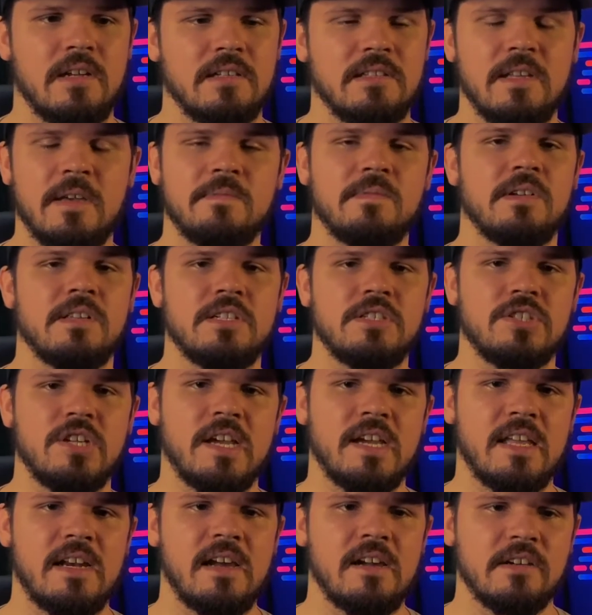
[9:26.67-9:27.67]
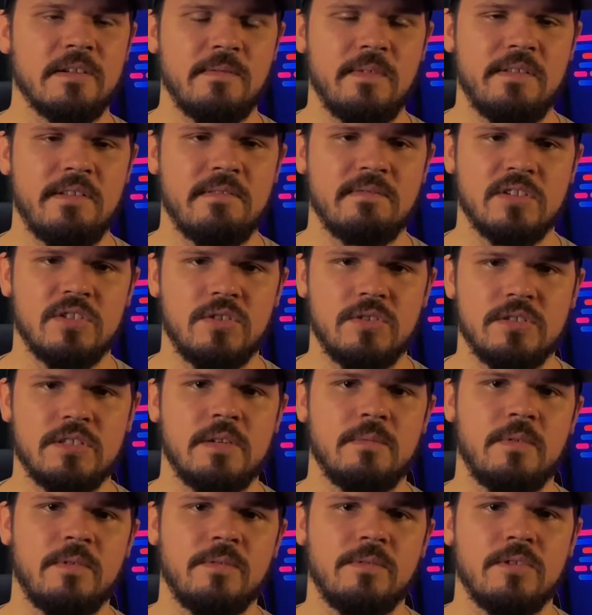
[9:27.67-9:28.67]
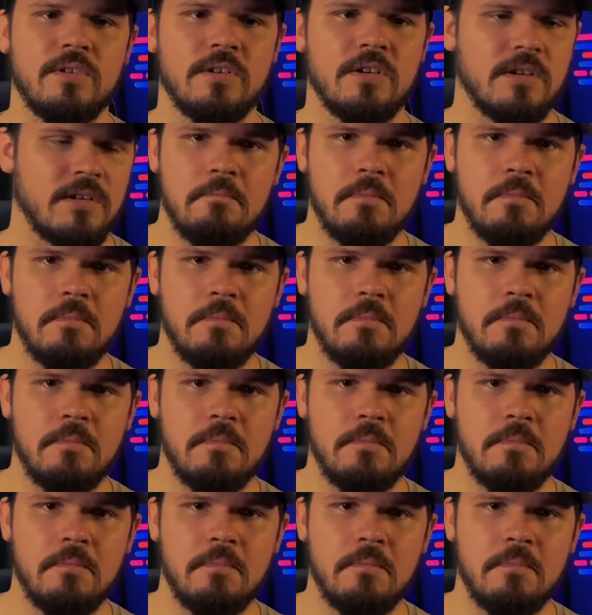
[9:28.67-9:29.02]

Definitely check it out if you've never used it before.